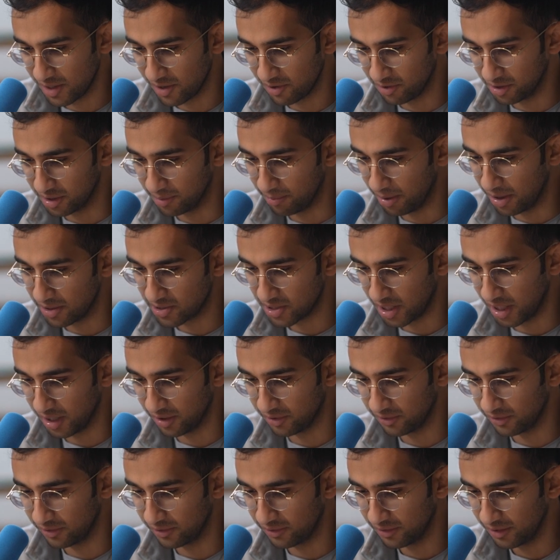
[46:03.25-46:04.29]
hearing about
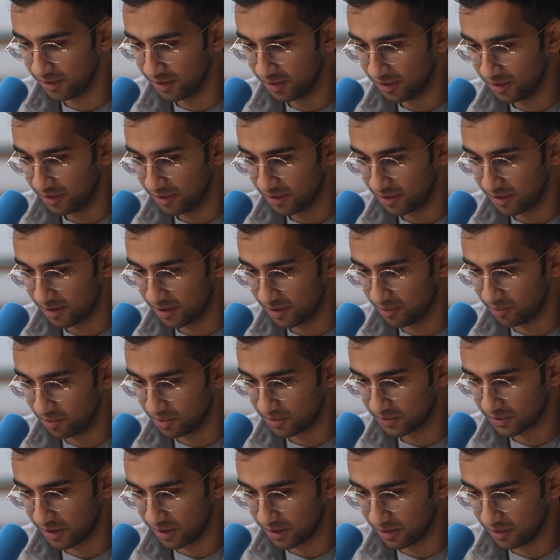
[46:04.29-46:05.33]
challenges and what's
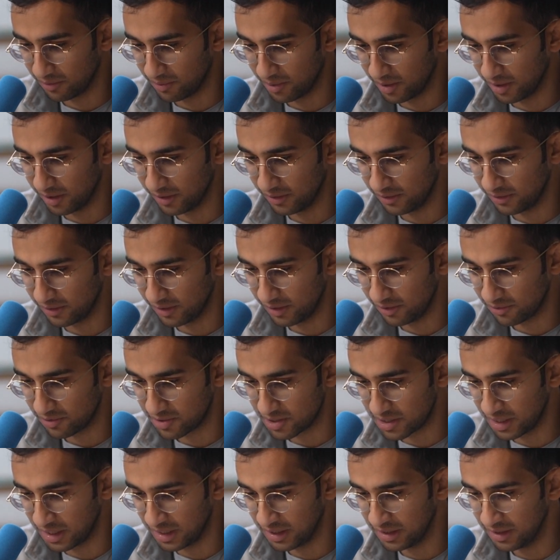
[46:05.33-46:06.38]
going well is
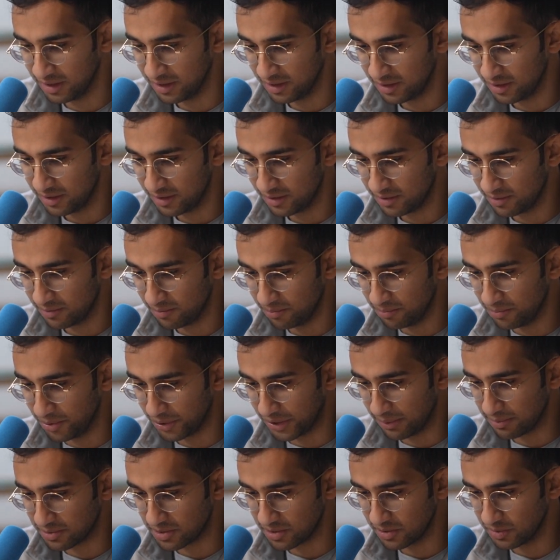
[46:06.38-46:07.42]
interesting. Book
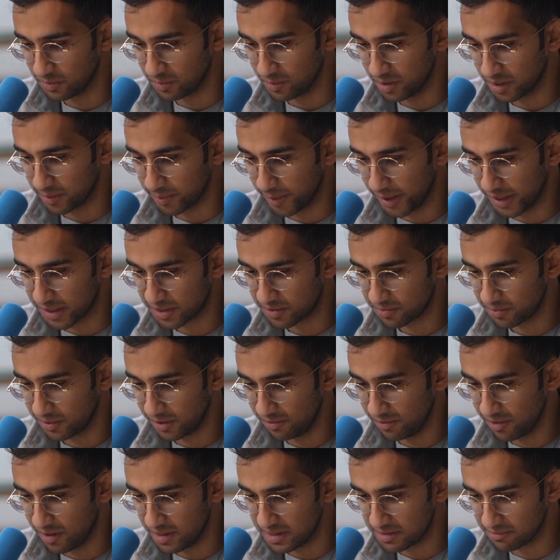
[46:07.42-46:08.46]
episodes work best when
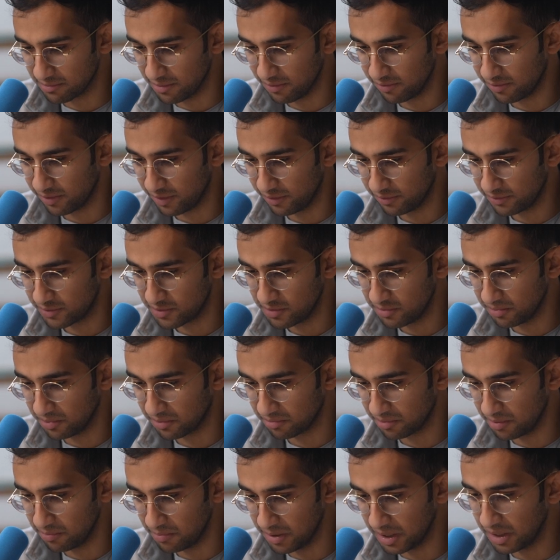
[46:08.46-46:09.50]
you guys riff off 2 or
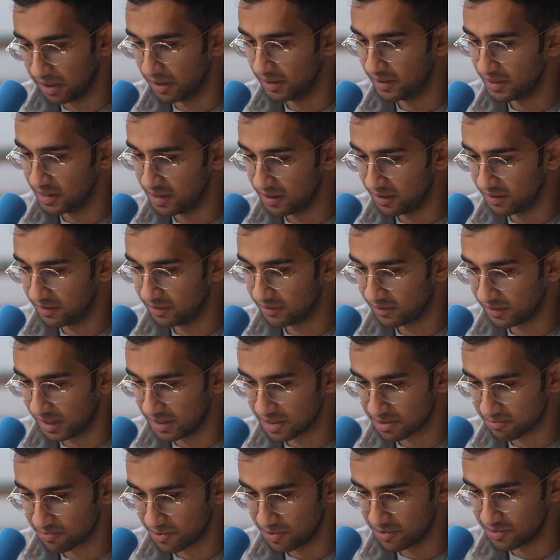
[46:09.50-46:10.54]
3 big ideas
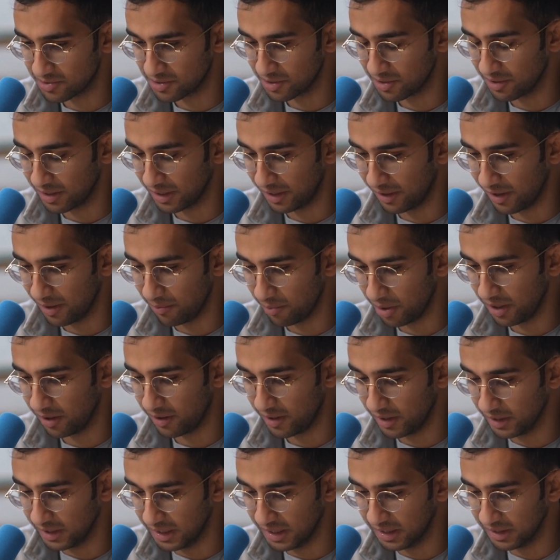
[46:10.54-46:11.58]
as opposed to going line by
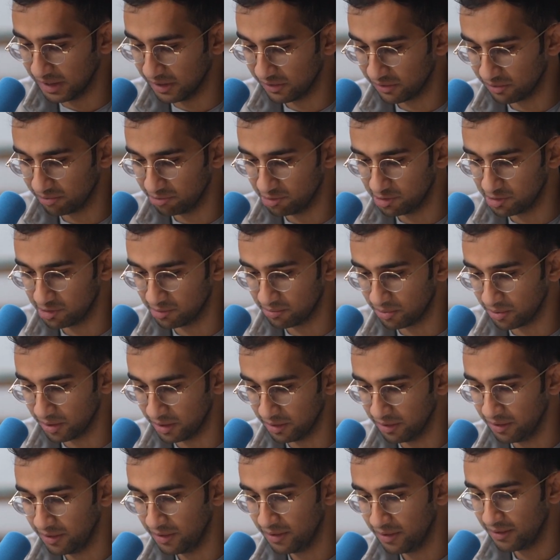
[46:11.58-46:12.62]
line. Yeah, that's a really good
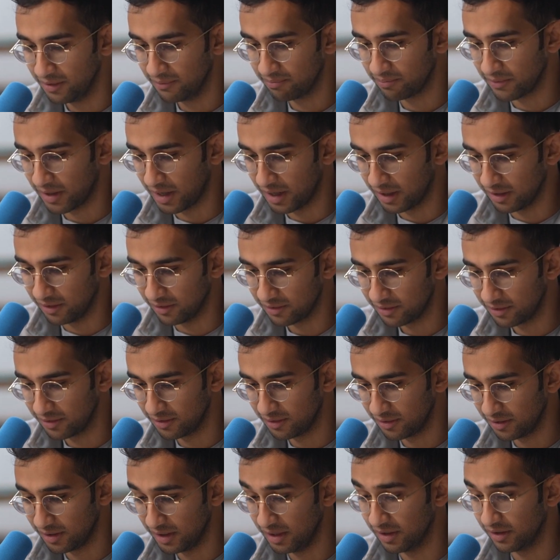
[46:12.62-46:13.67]
point. And
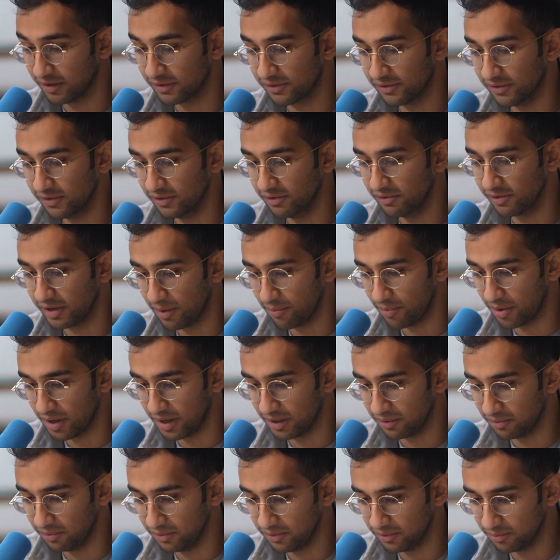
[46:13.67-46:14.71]
he likes the new camera
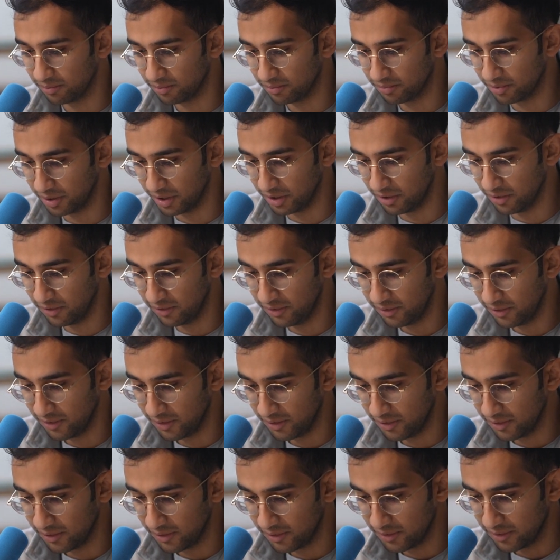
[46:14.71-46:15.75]
angles. Pretty good.
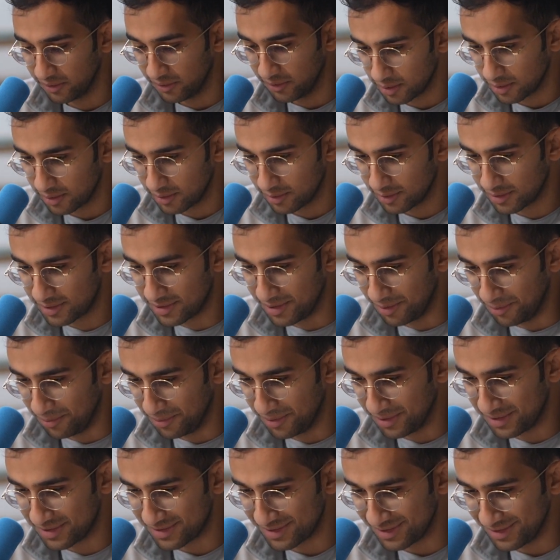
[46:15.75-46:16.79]
Nice.
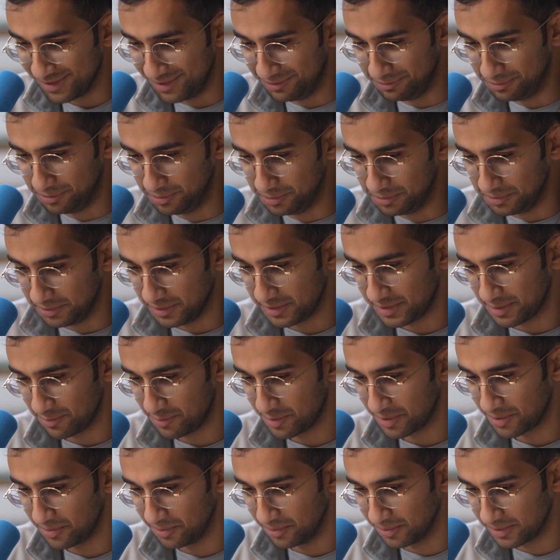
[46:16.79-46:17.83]

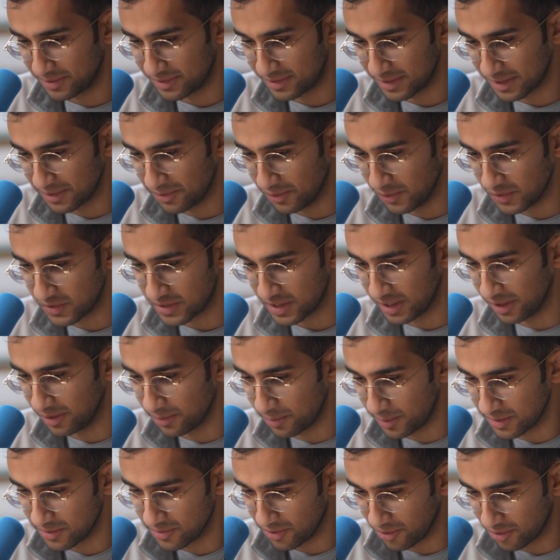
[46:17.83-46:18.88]
Someone called Sickle Cell
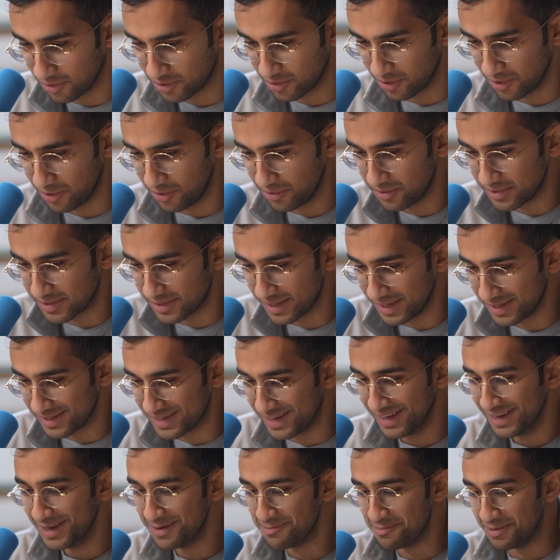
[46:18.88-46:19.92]
with Dr. O says,
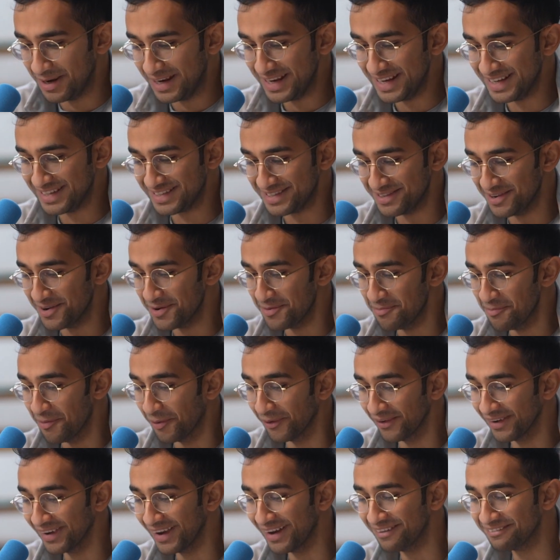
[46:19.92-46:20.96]
please no
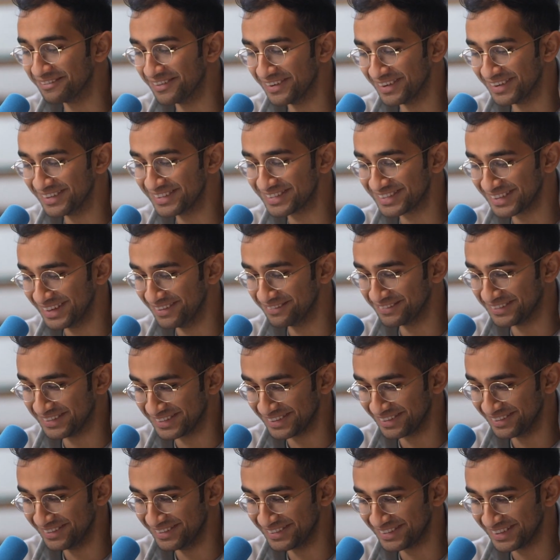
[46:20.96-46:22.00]
more Love Hurts
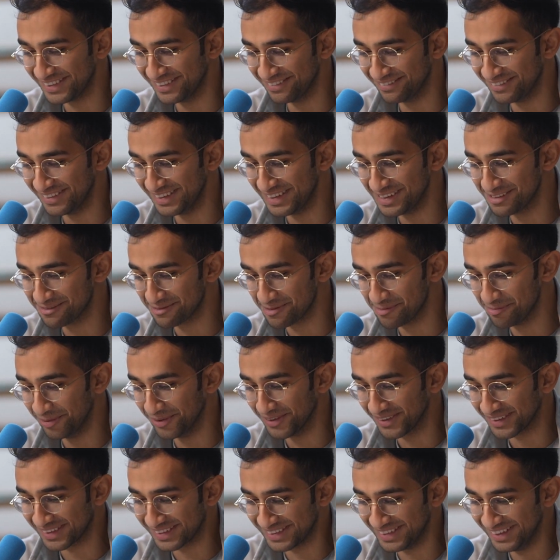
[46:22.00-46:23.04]
episodes and reading from
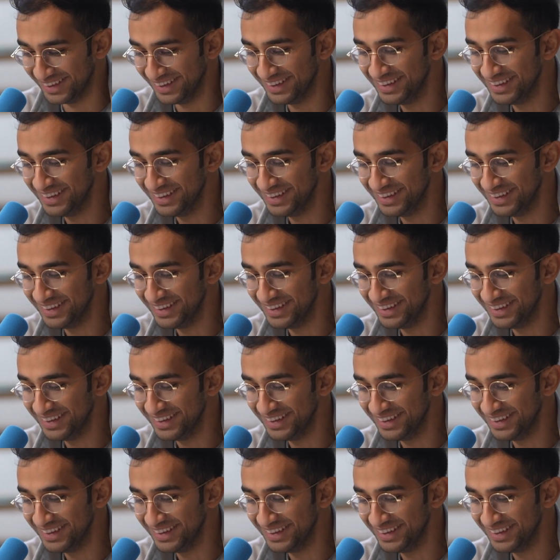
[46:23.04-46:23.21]
books.